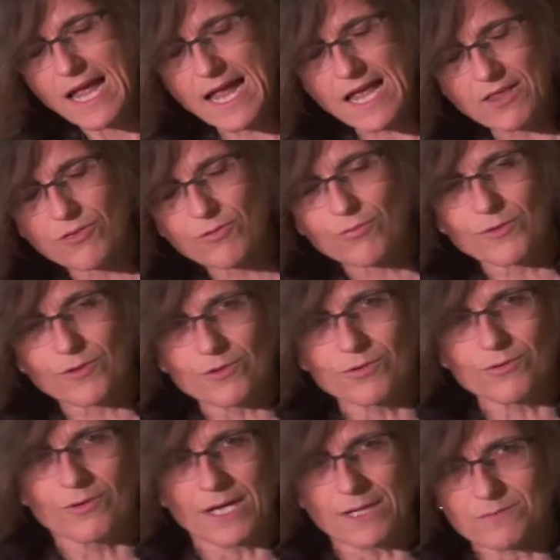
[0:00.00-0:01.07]
And
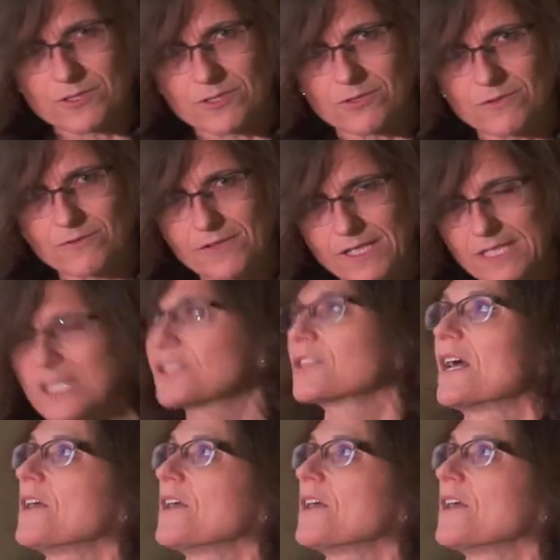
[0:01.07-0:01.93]
through observing each